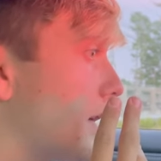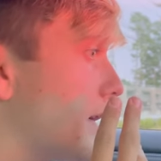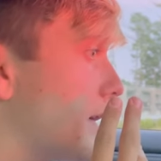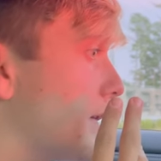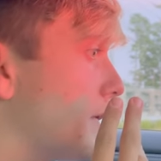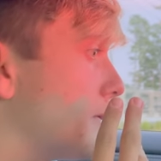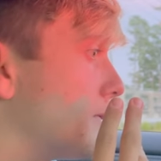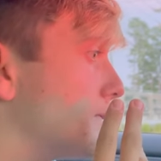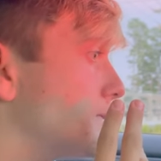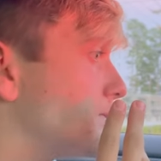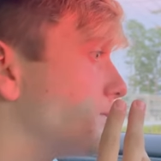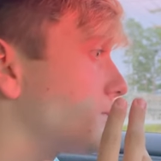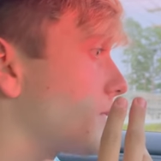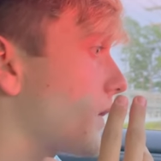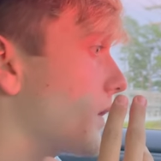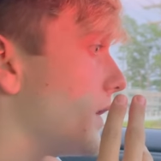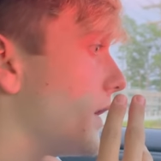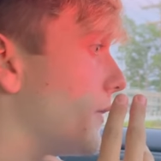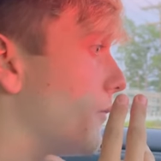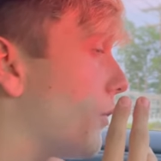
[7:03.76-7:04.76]
now.
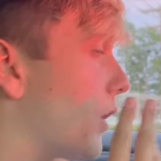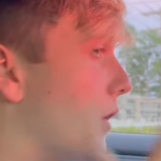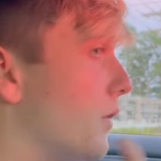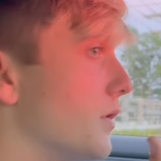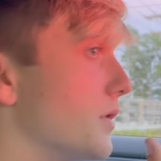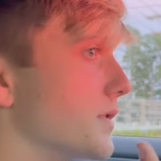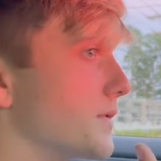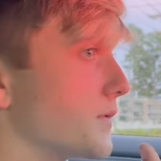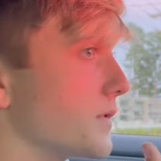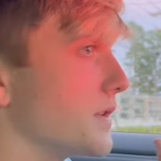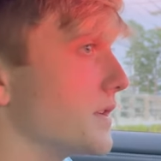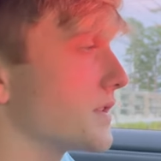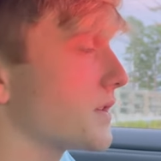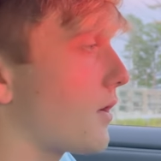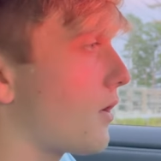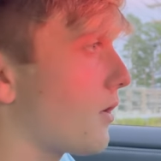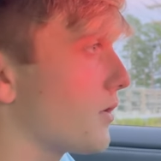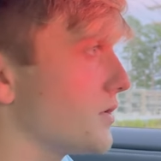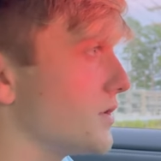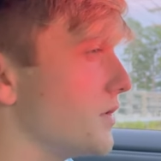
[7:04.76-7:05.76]
And rotors for these
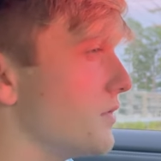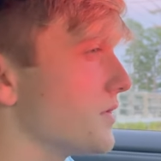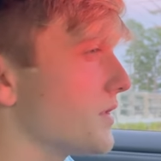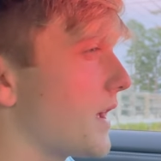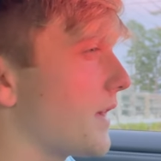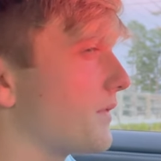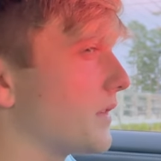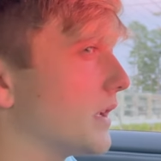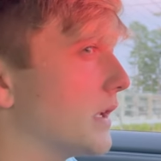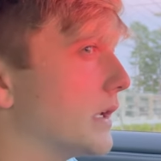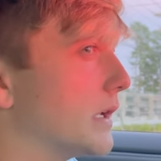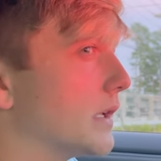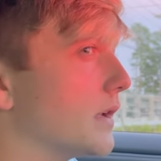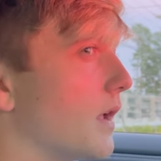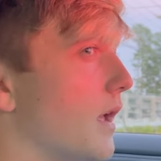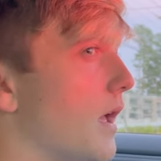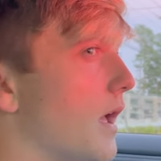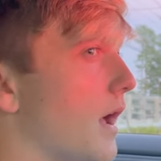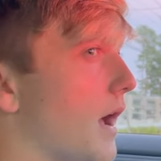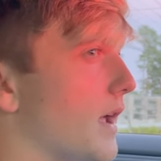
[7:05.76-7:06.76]
cars usually have to get,
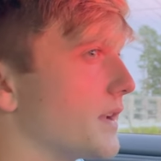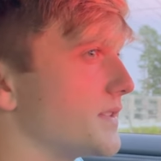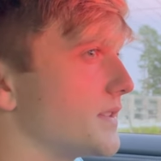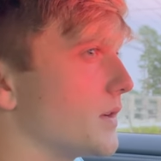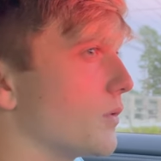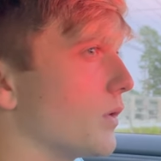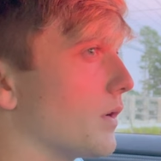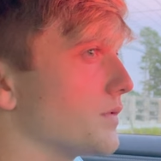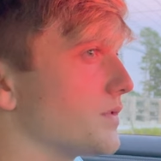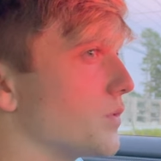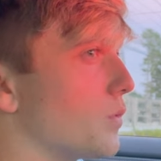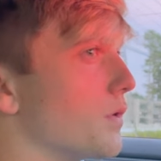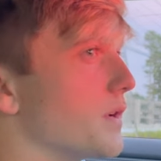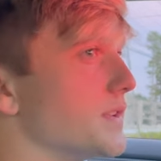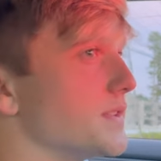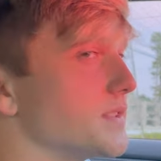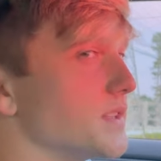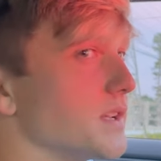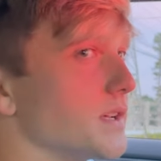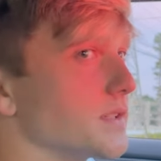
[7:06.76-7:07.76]
I'd say, around
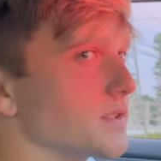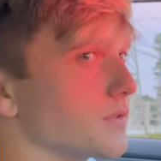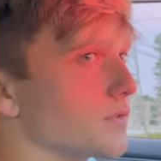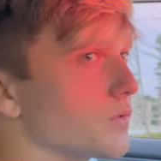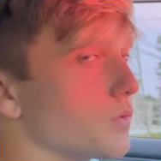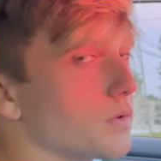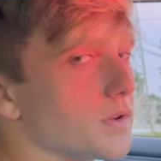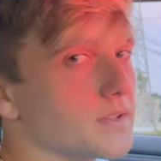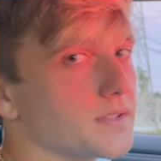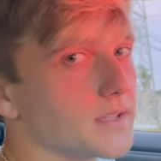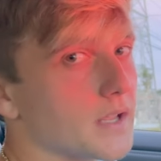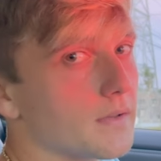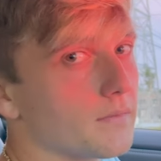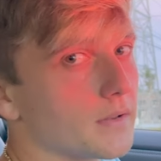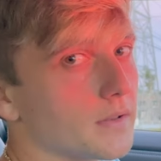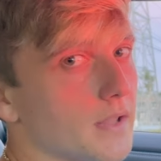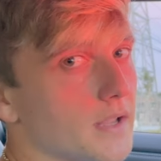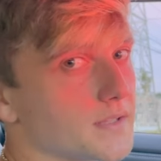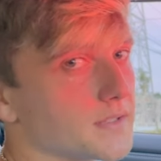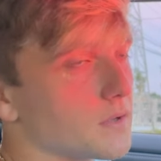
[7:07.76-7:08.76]
26 or
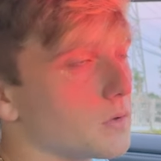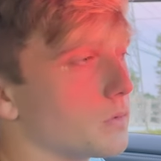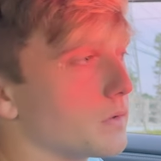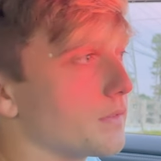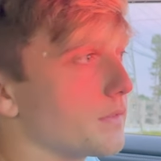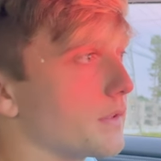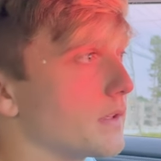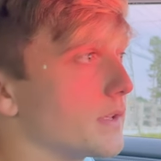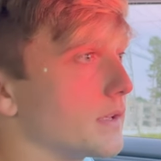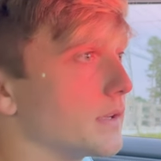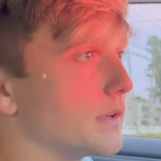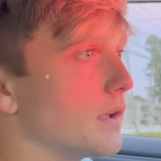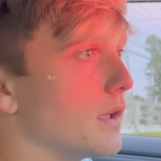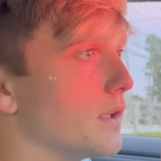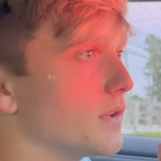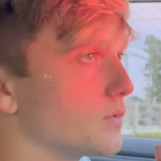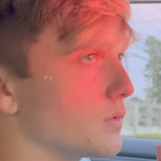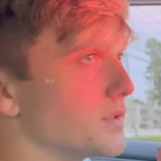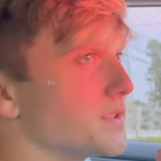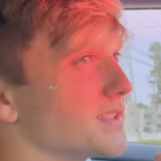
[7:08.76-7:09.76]
27. That's the only thing.
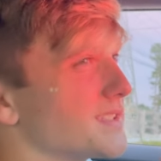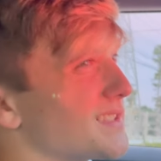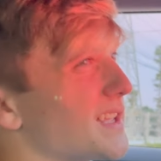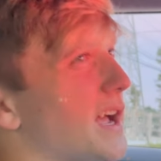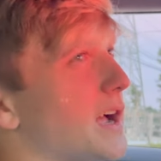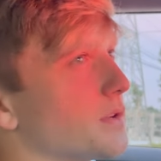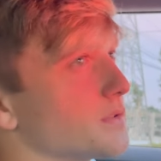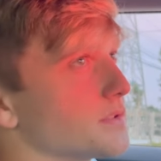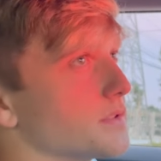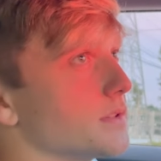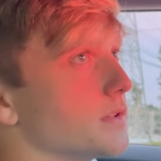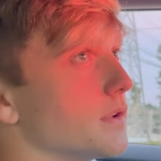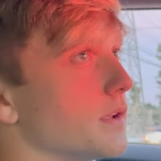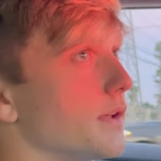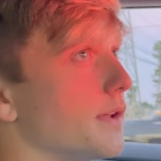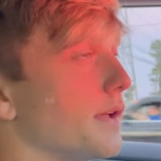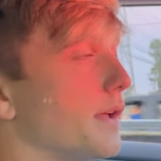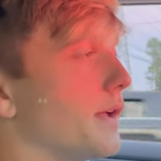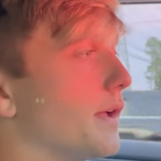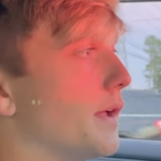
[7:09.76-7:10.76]
26,000.
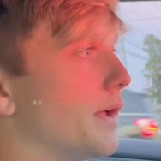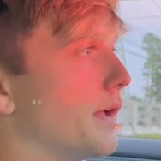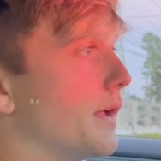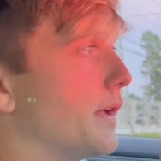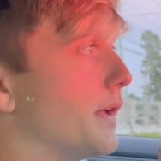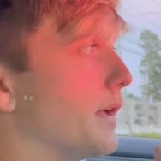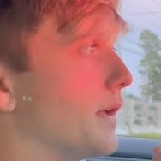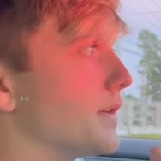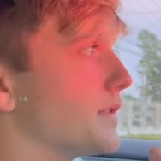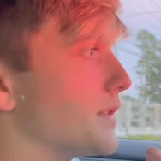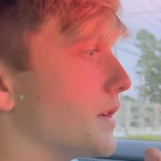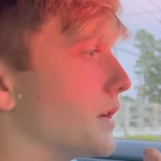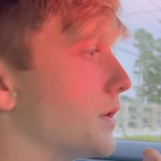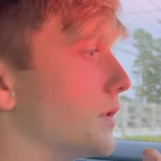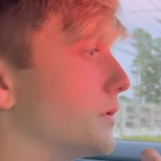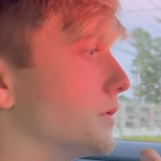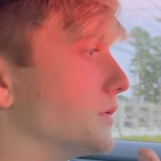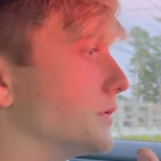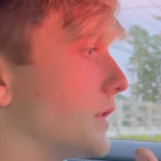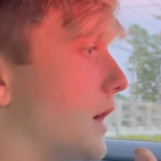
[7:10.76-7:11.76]

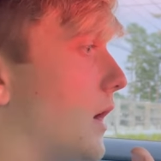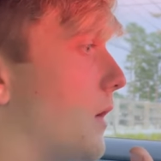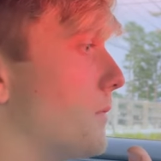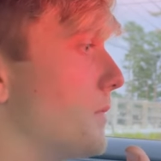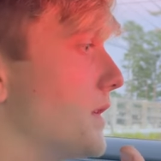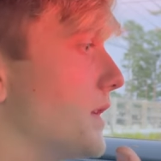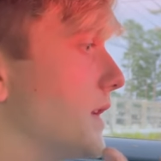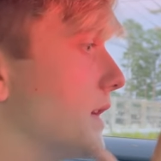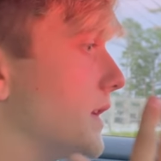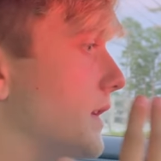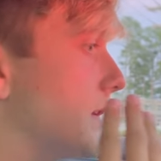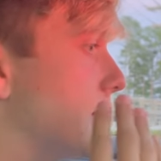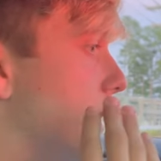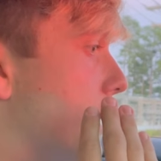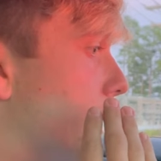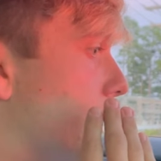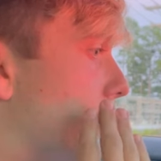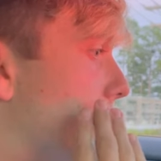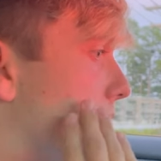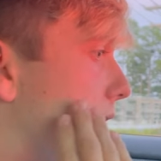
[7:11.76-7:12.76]
So I'll be
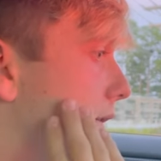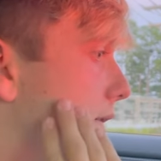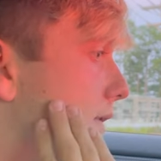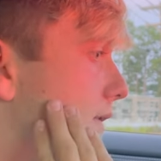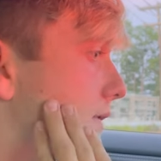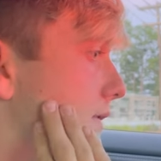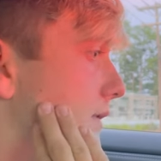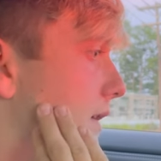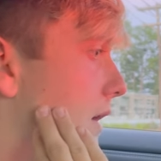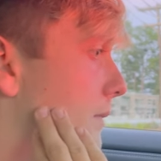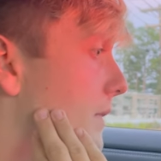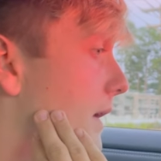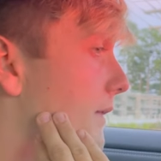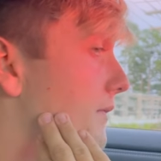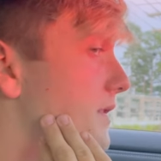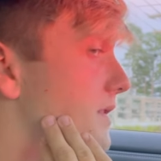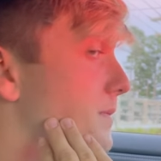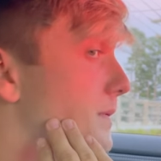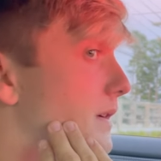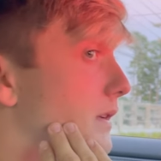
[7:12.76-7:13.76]

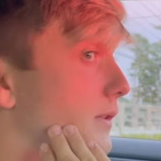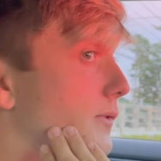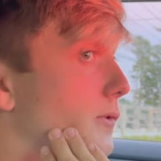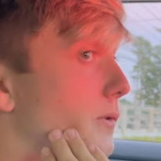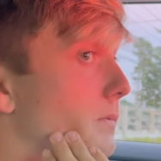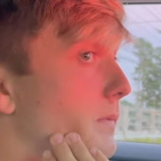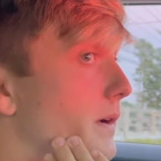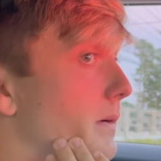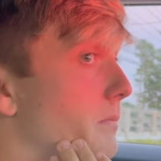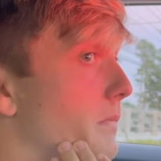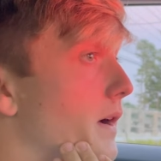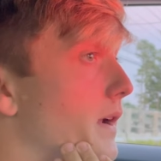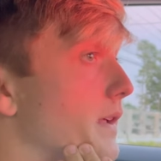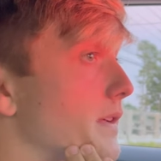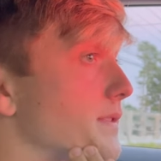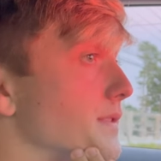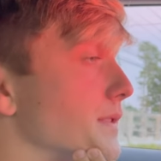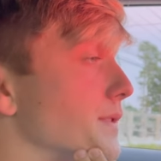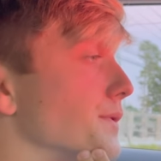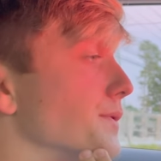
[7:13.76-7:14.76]
having to spend a little bit of
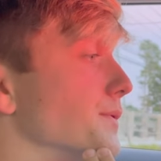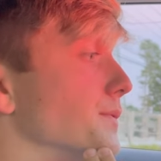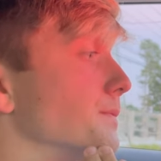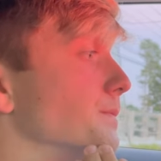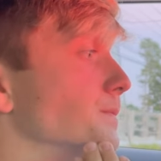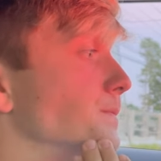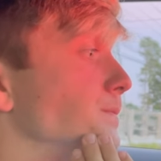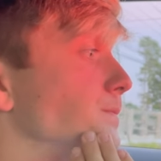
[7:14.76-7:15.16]
money soon.